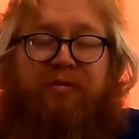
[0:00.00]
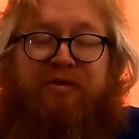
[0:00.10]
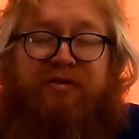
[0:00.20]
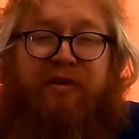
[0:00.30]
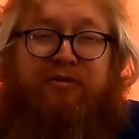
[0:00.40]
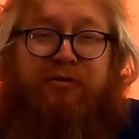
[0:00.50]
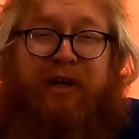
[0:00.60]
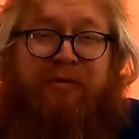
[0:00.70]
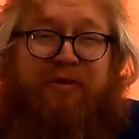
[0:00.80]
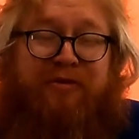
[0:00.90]
welcome to the Retro
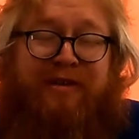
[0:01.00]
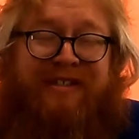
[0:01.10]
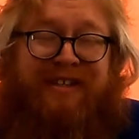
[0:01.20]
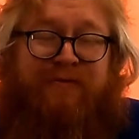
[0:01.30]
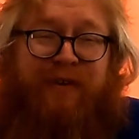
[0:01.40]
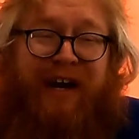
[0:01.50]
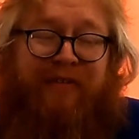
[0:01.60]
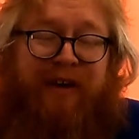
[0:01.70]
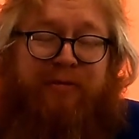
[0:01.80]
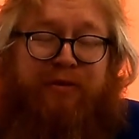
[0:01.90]
Gamer 365.
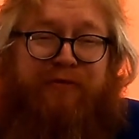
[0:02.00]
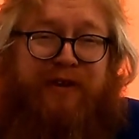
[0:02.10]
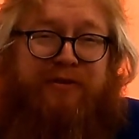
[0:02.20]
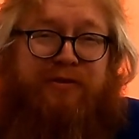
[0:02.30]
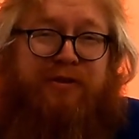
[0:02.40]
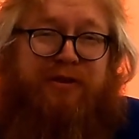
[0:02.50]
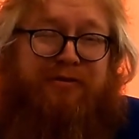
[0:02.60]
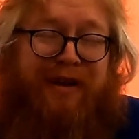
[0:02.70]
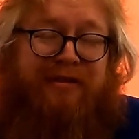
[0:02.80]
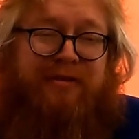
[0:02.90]
I'm Professor
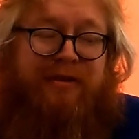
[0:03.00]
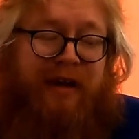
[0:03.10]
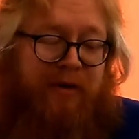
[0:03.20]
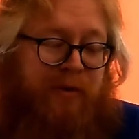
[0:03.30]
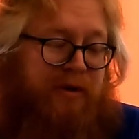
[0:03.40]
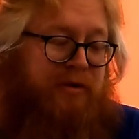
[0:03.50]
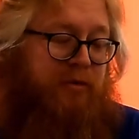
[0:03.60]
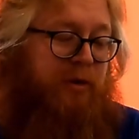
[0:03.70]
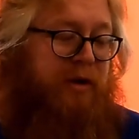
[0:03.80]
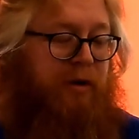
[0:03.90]
Stu, and today we are
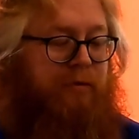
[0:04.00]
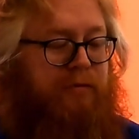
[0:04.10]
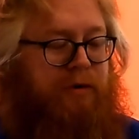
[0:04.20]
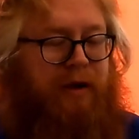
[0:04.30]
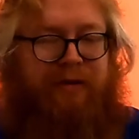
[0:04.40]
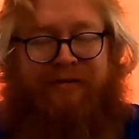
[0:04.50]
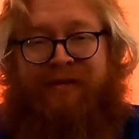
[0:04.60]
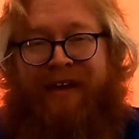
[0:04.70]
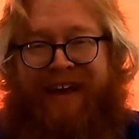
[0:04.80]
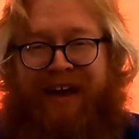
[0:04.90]
going over
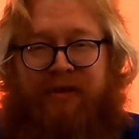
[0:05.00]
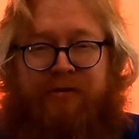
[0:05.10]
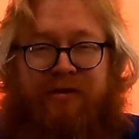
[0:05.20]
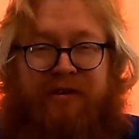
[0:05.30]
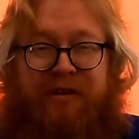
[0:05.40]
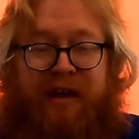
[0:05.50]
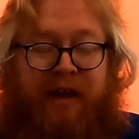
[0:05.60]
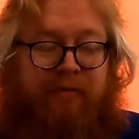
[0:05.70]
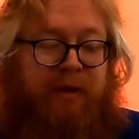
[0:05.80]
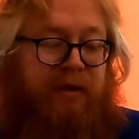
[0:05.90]
Exit the
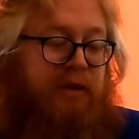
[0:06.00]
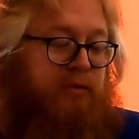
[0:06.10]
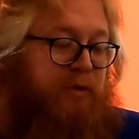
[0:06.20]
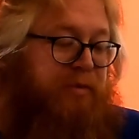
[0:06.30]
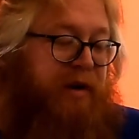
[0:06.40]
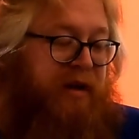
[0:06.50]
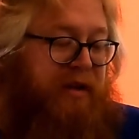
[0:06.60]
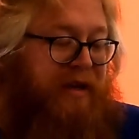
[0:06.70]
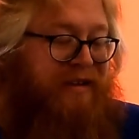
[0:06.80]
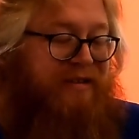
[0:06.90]
Game. And this one
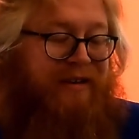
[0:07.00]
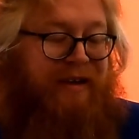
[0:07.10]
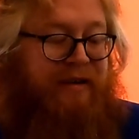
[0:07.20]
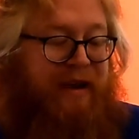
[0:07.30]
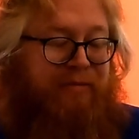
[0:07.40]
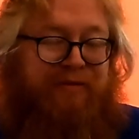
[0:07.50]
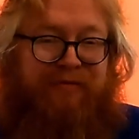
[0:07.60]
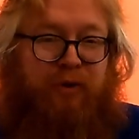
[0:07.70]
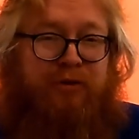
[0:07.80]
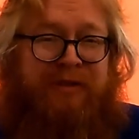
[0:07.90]
particularly is Kidnapped in
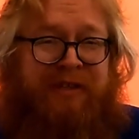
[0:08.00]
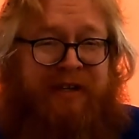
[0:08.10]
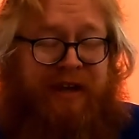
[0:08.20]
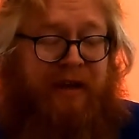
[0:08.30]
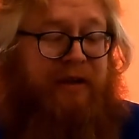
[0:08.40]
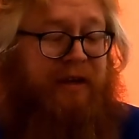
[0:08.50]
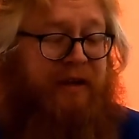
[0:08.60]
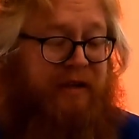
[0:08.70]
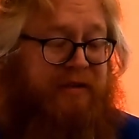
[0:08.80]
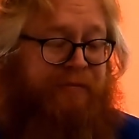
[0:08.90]
Fortune City, and it
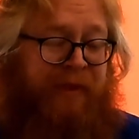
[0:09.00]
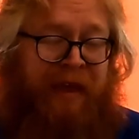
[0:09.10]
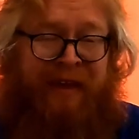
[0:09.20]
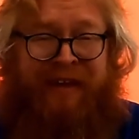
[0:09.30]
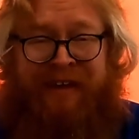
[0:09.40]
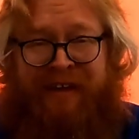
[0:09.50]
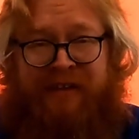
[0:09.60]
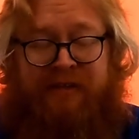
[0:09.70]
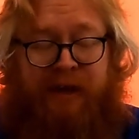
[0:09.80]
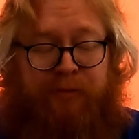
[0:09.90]
is an
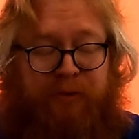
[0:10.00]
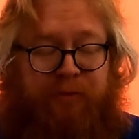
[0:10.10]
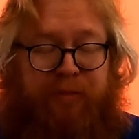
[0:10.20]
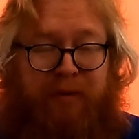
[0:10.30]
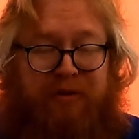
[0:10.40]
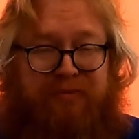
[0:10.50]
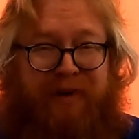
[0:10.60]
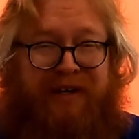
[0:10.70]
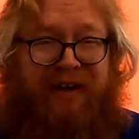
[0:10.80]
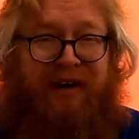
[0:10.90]
escape room published
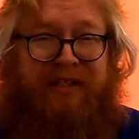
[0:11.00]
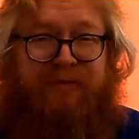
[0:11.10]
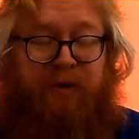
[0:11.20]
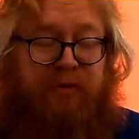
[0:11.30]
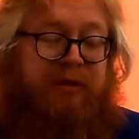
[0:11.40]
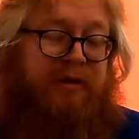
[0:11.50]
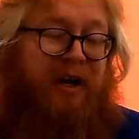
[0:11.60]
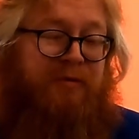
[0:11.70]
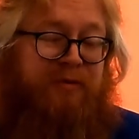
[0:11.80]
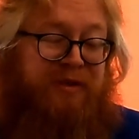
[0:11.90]
by Cosmos. And
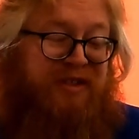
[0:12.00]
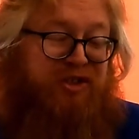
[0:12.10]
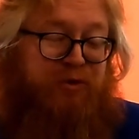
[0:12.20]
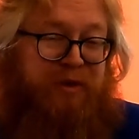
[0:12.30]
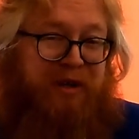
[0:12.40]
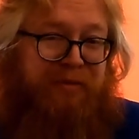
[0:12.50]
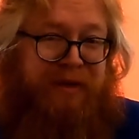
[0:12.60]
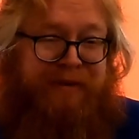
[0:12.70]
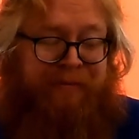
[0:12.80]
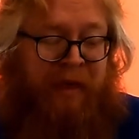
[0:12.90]
Cosmos is a German company,